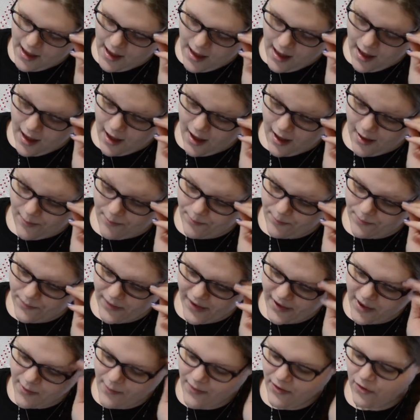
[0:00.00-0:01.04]

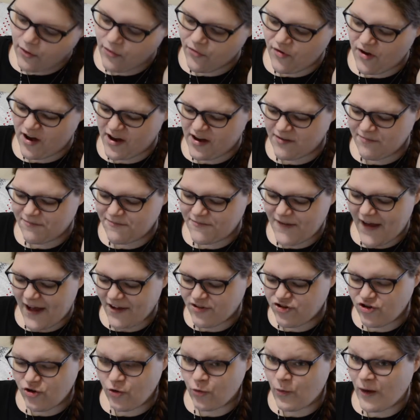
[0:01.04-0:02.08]
It could be used in an
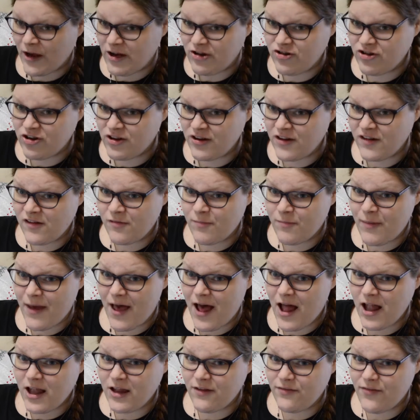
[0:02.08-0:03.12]
infatuation
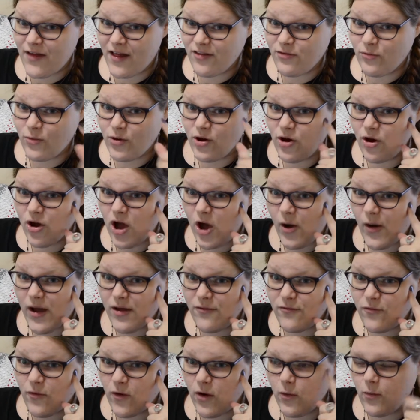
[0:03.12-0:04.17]
spell if that's what you're going
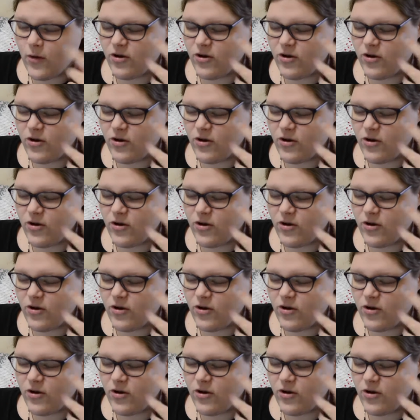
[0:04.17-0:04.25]
for,